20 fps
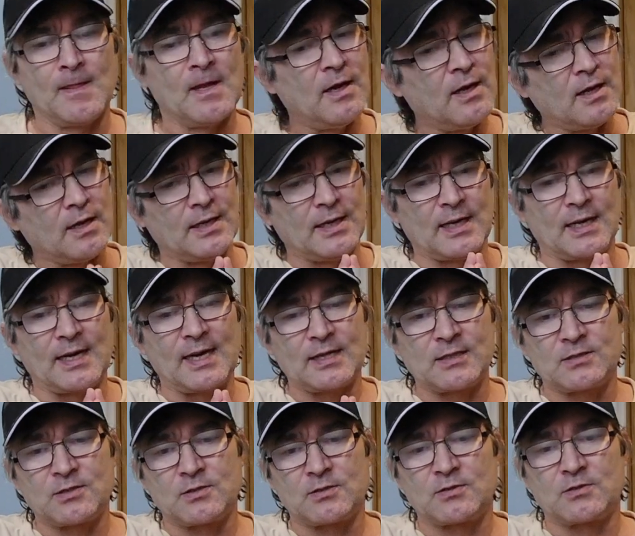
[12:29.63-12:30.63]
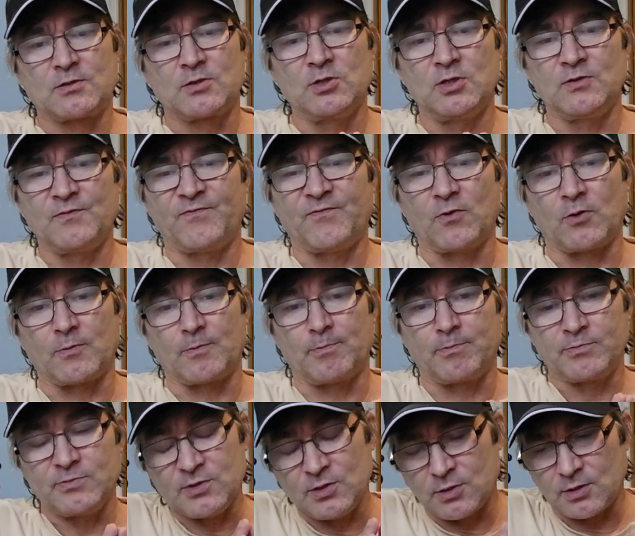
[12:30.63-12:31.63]
Now that's good for,
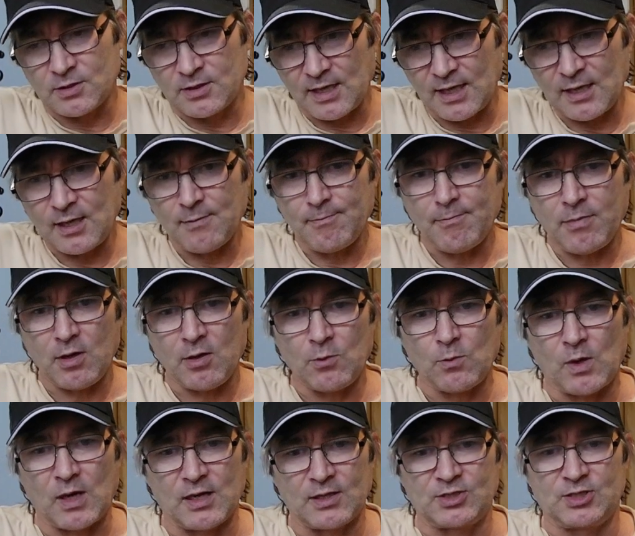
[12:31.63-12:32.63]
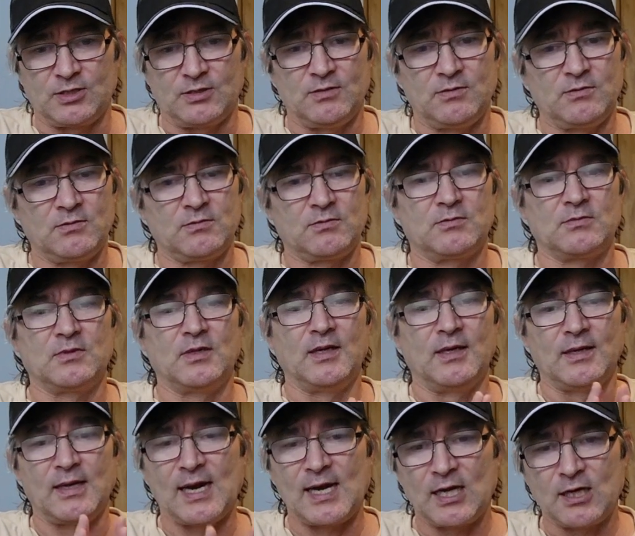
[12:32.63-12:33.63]
you could take them bird watching
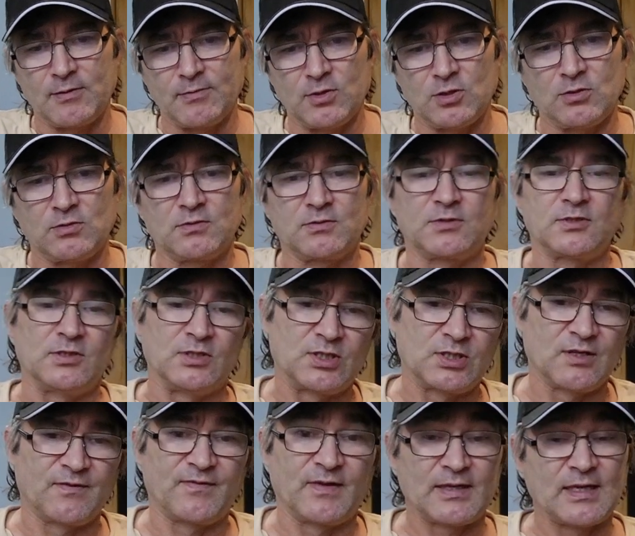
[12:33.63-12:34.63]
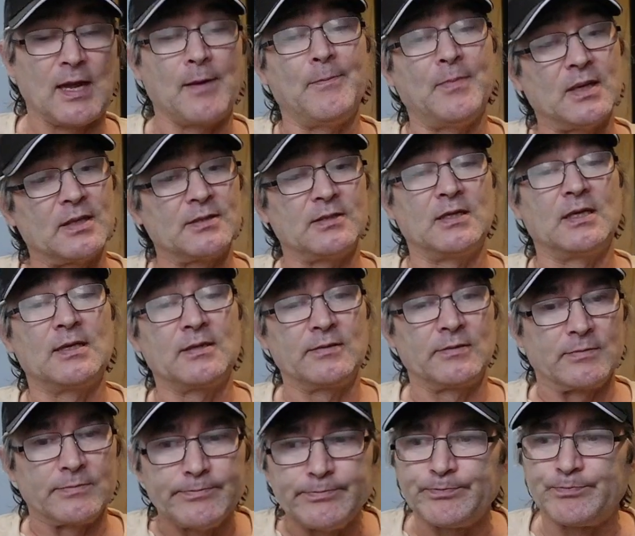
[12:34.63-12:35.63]
and animals and stuff like that, but
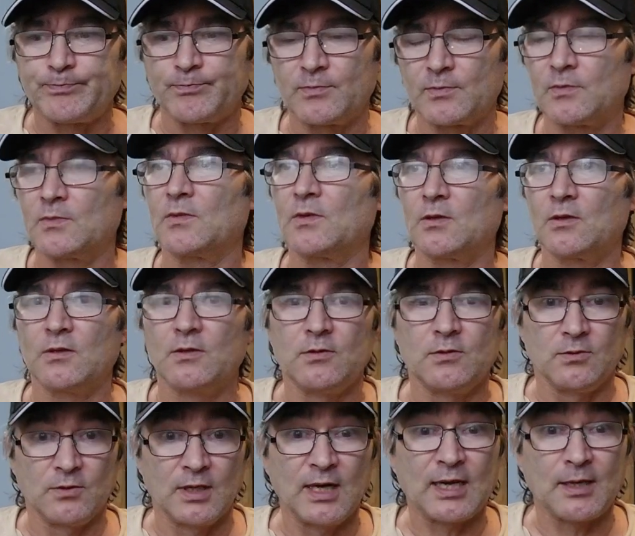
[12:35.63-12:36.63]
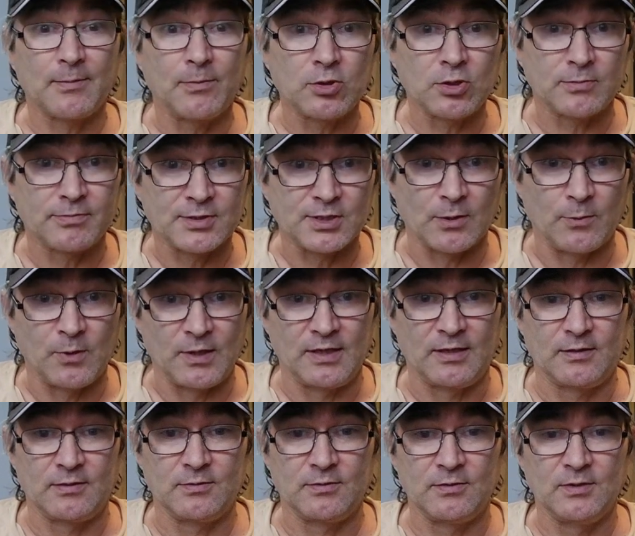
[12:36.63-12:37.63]
you got to put them somewhere.
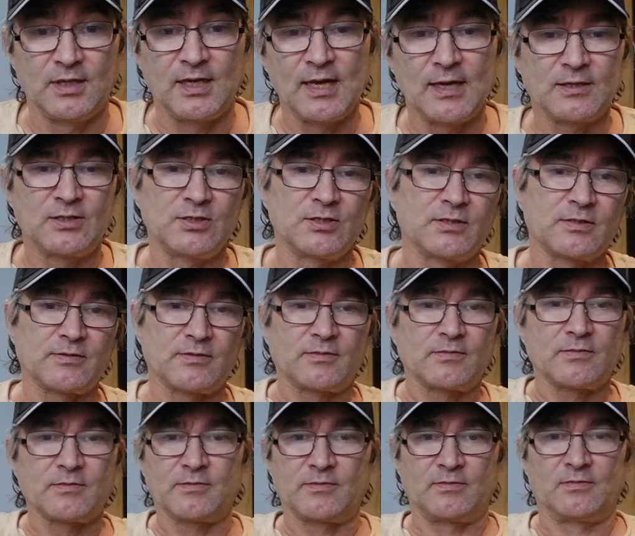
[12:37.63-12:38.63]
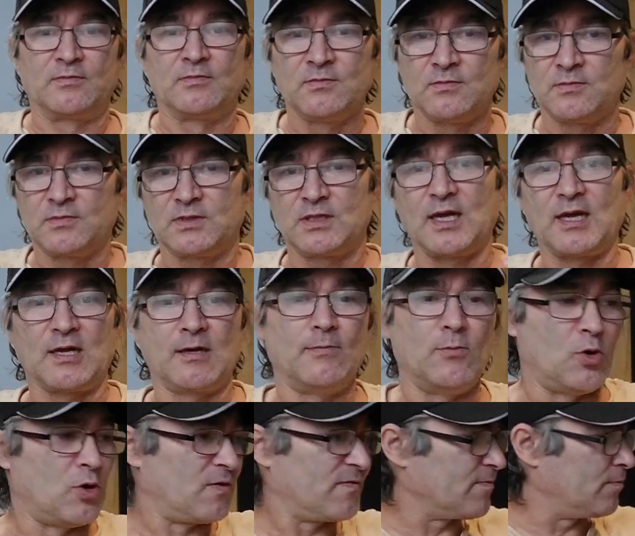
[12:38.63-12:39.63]
You can't just take them
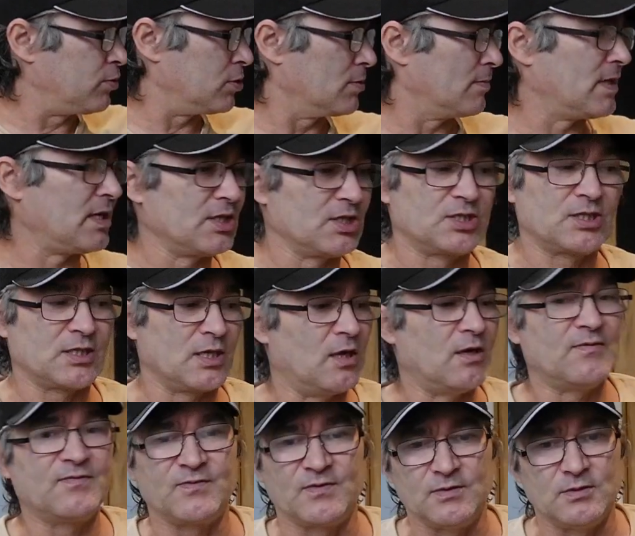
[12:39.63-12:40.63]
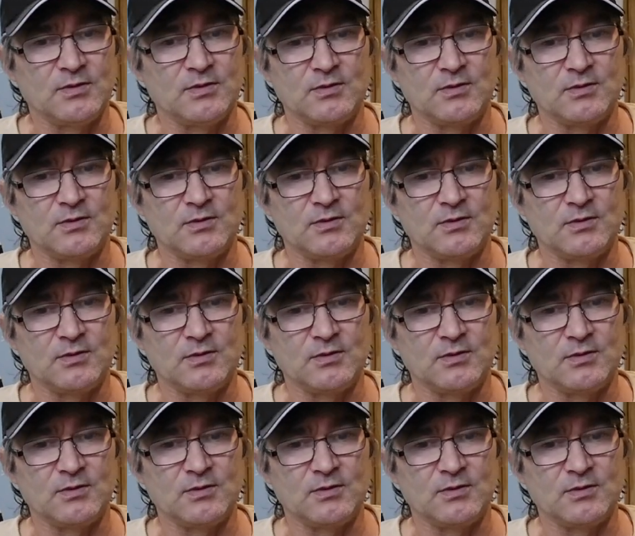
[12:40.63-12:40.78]
off, put them on a shelf, and